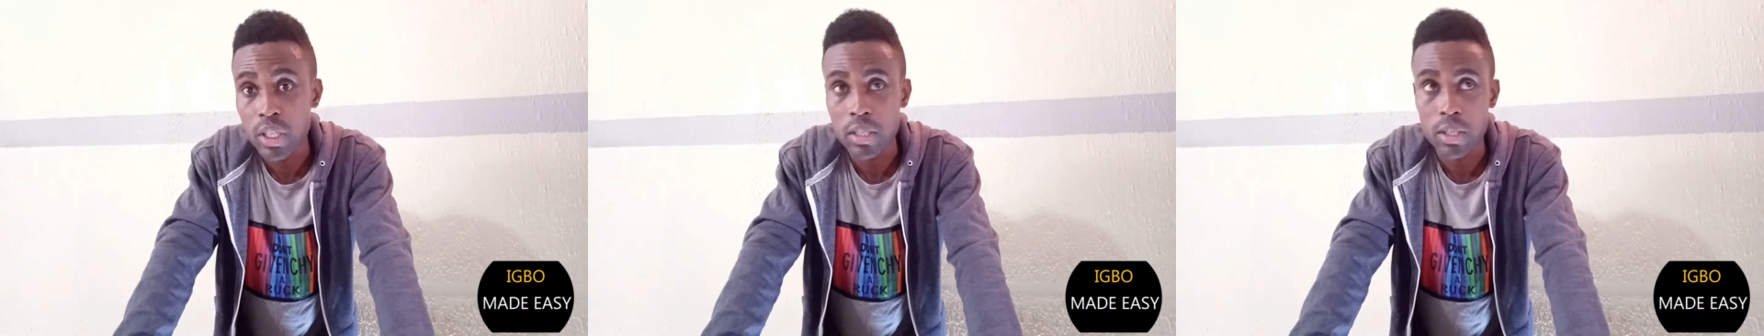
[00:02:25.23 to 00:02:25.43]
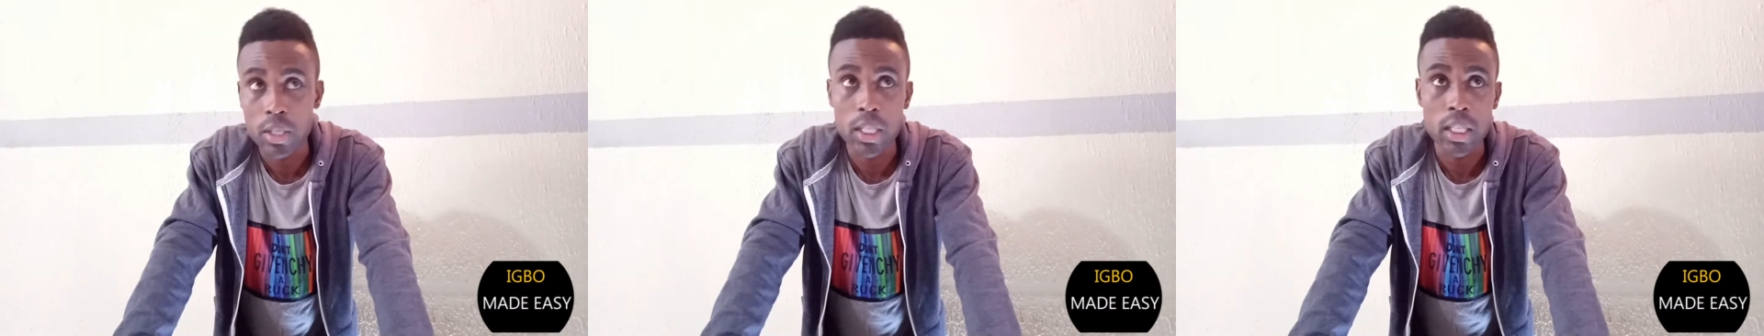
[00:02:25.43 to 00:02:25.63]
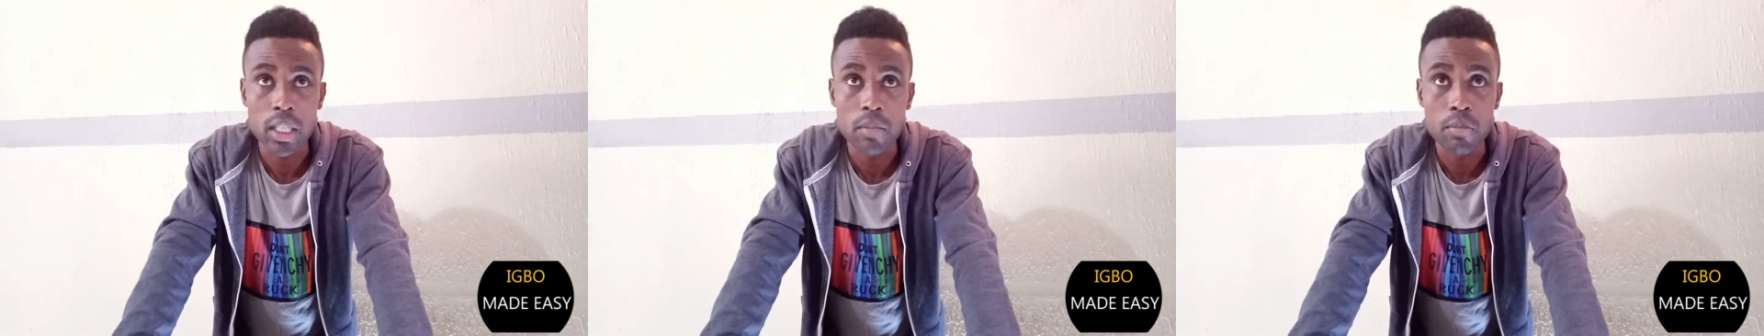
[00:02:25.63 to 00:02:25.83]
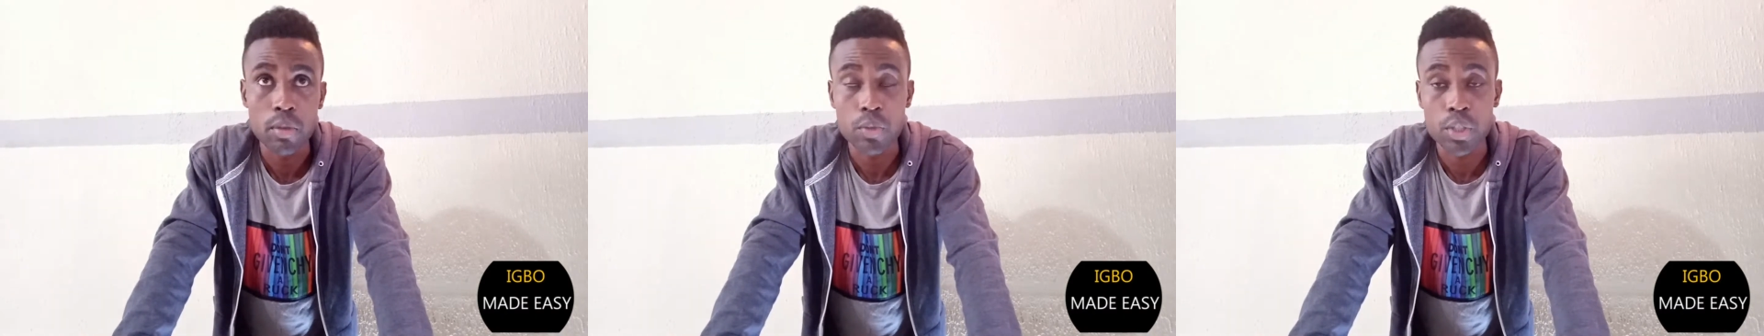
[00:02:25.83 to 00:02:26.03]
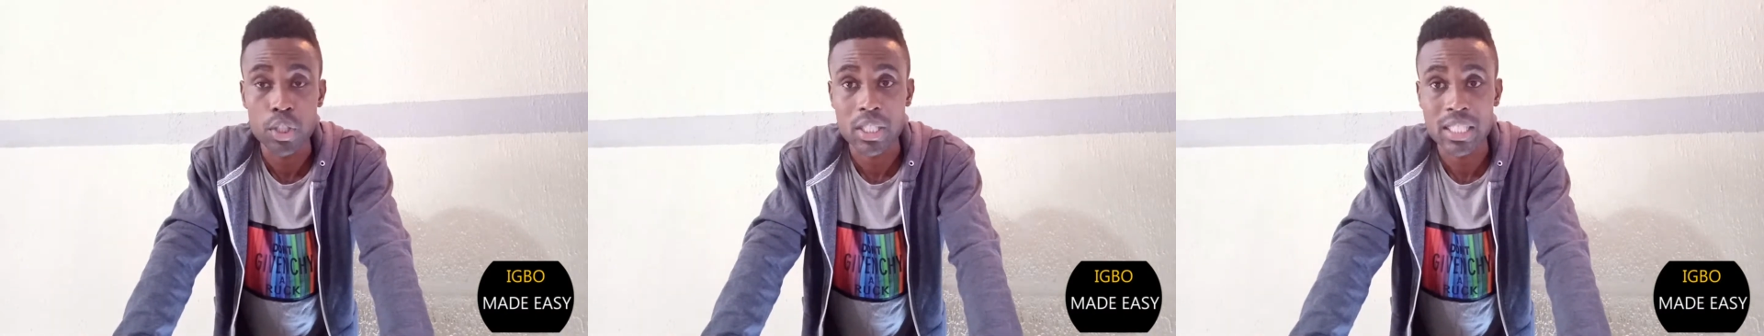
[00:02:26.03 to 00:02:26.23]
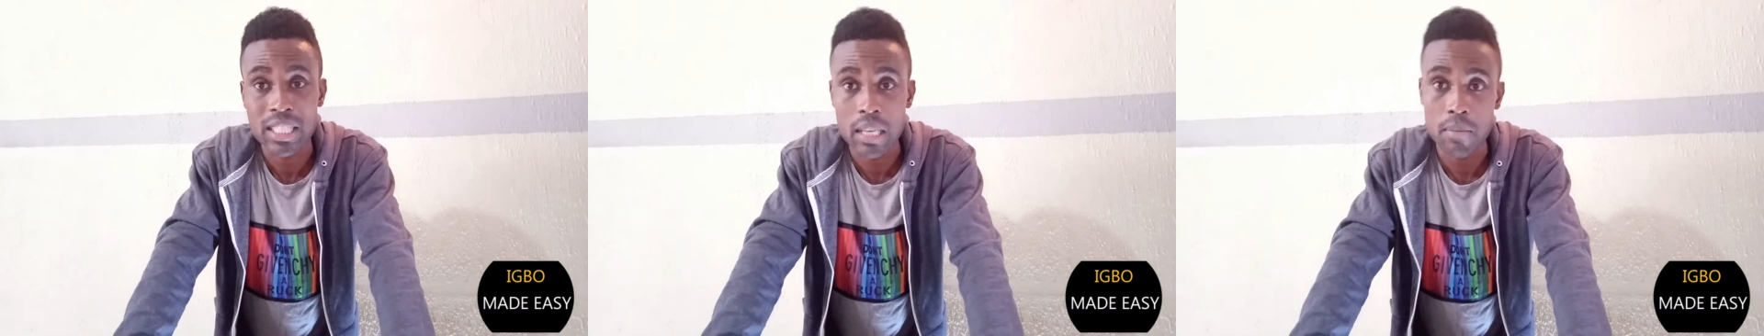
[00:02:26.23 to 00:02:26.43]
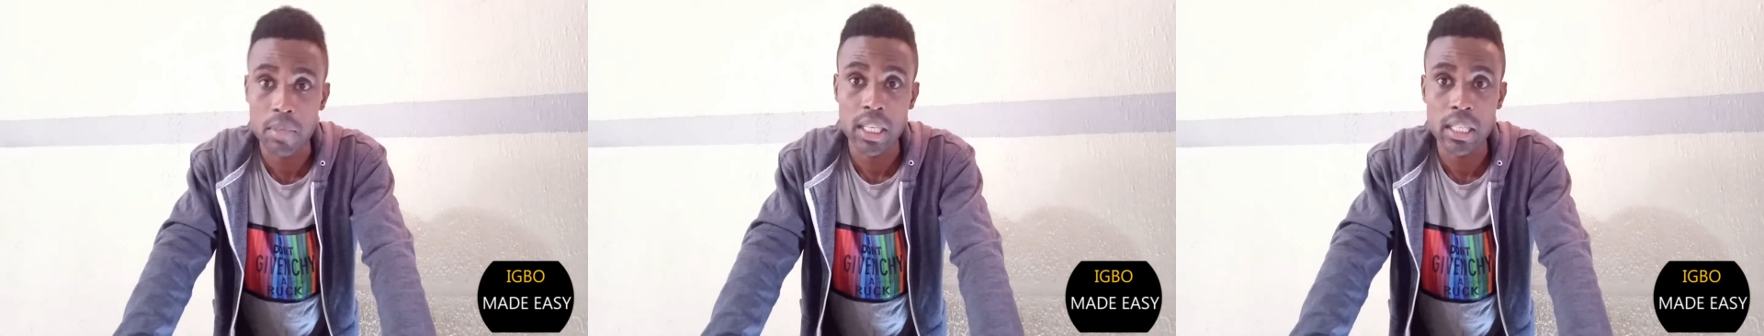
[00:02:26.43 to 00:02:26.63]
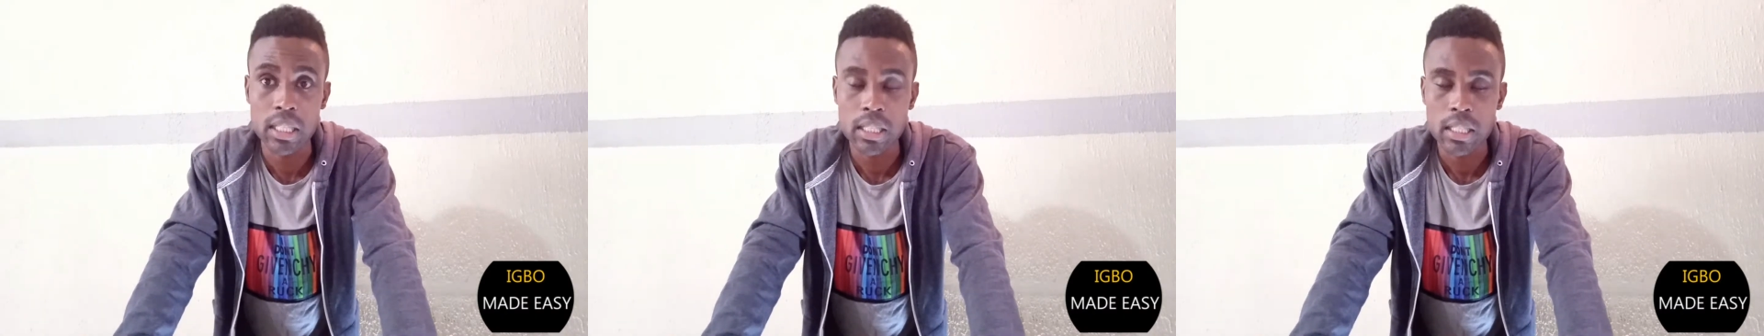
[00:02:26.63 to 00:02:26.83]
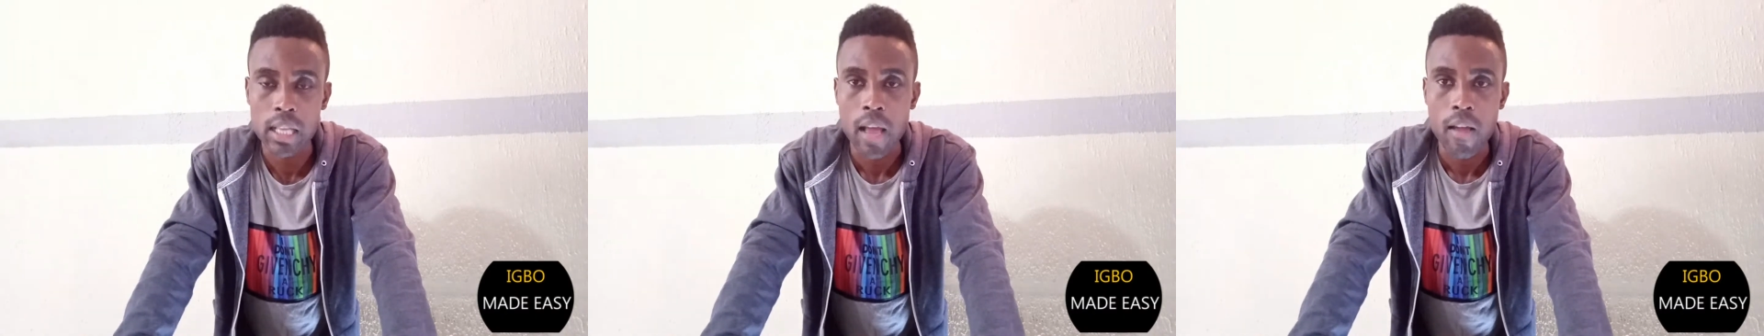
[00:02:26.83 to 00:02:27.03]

or you're learning Igbo with your siblings,